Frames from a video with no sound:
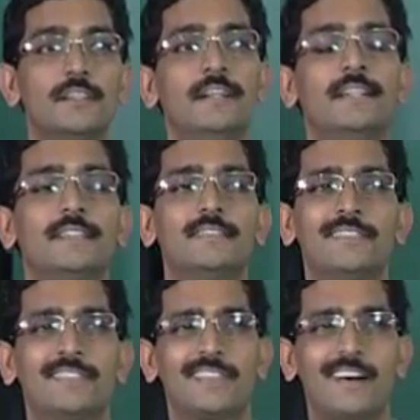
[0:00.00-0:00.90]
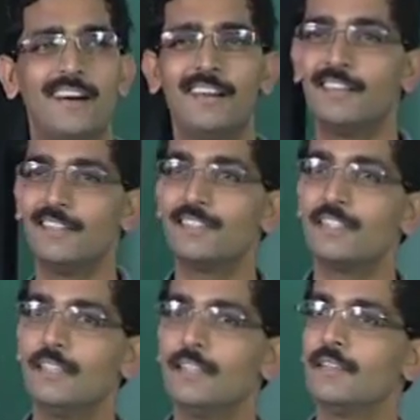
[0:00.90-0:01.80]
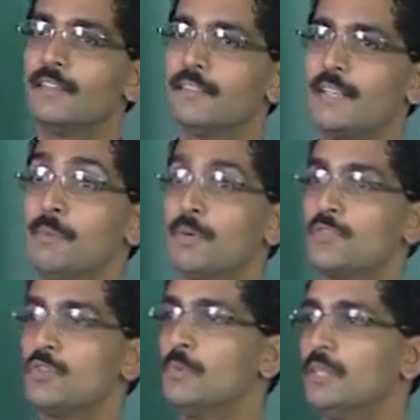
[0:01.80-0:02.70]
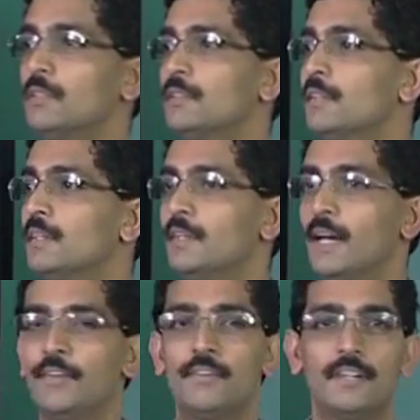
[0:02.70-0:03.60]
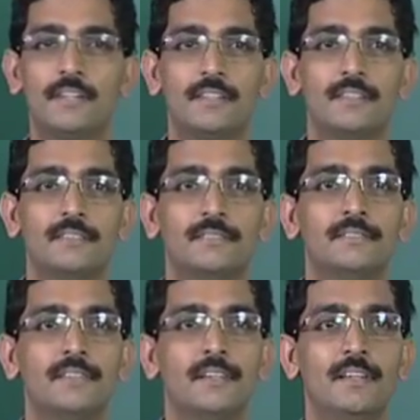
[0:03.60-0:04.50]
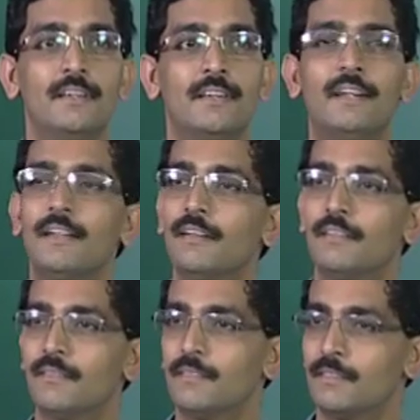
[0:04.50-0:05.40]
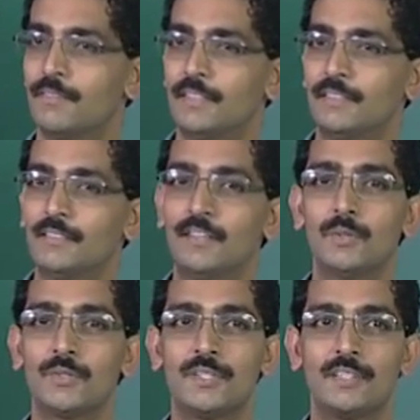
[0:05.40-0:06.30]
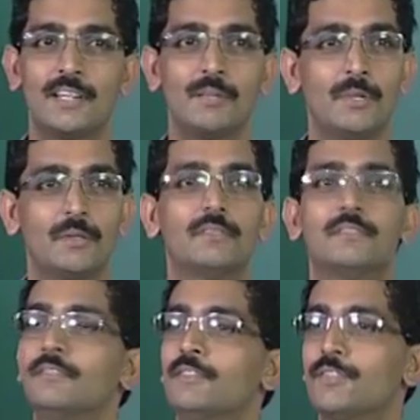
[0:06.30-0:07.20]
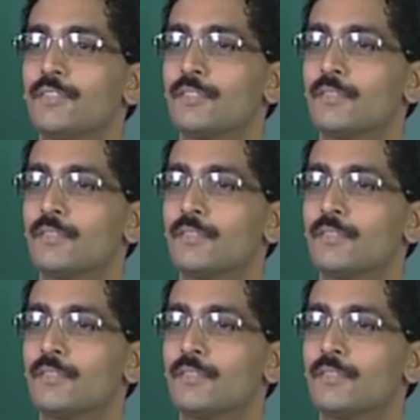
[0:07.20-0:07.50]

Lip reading: and is it hard, easy, time consuming, accurate, right? Reflect on all those things, let me know which is.